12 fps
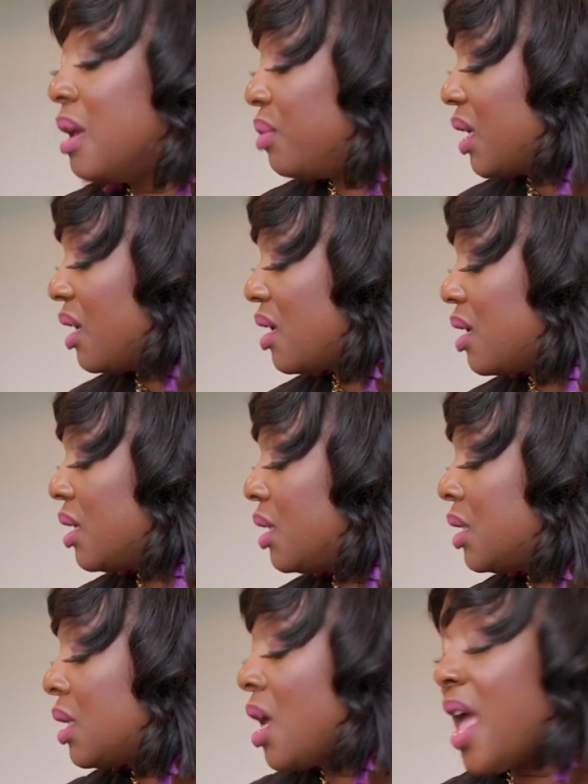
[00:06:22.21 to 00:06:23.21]

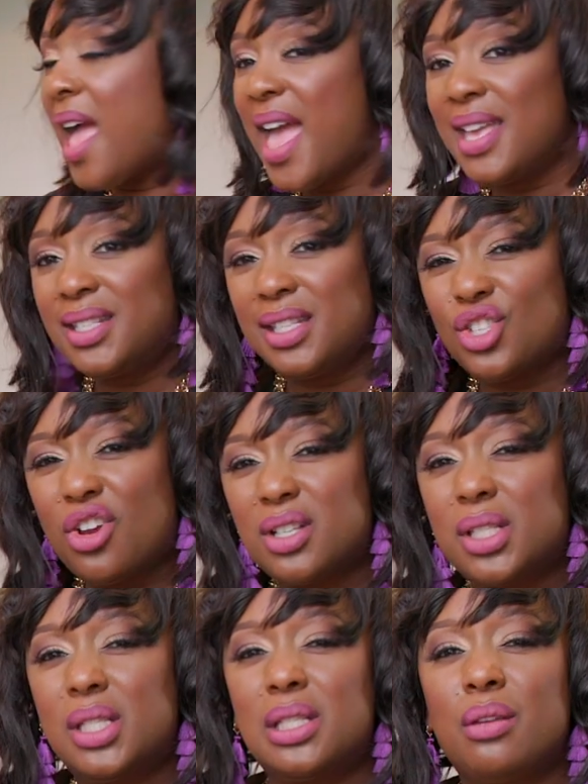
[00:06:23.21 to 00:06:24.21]
because as it
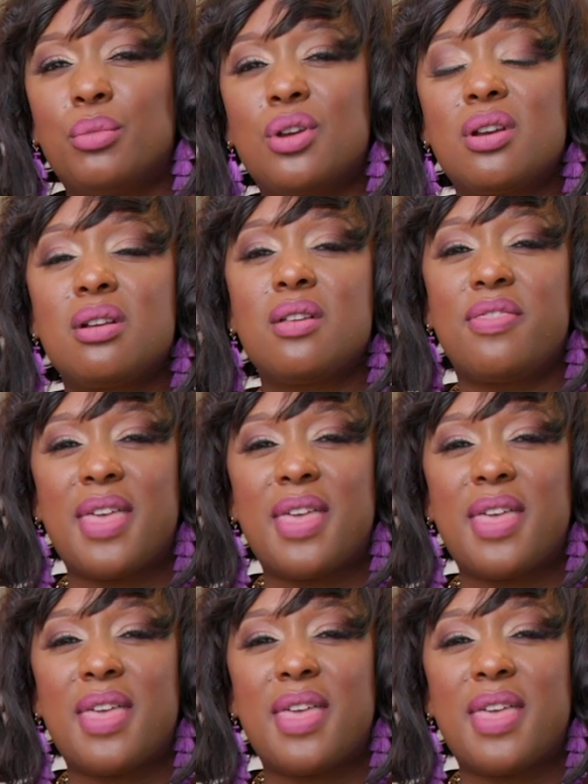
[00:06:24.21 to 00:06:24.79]
starts to simmer,